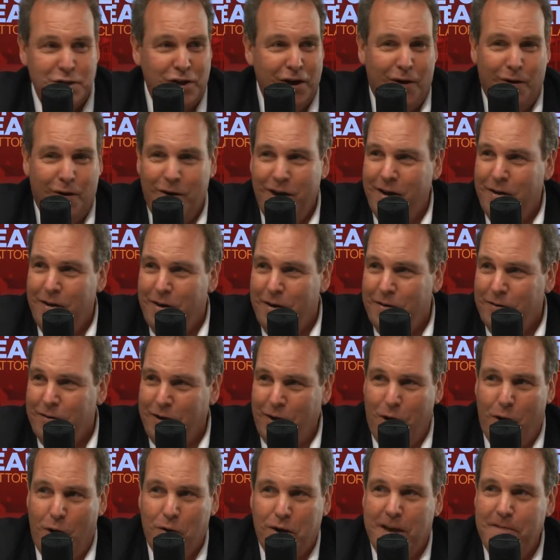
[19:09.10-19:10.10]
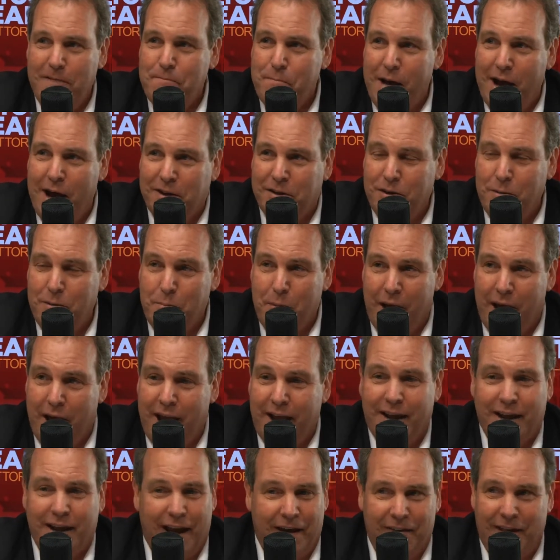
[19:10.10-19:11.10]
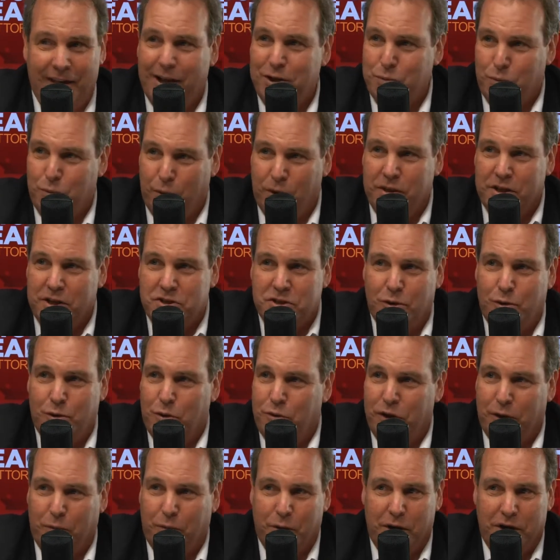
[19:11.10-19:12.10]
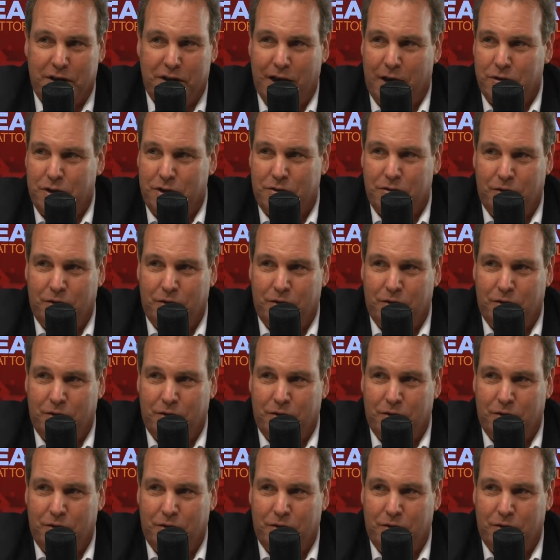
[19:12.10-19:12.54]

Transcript: So they all gave them back to the bank, and that's where this whole thing went down the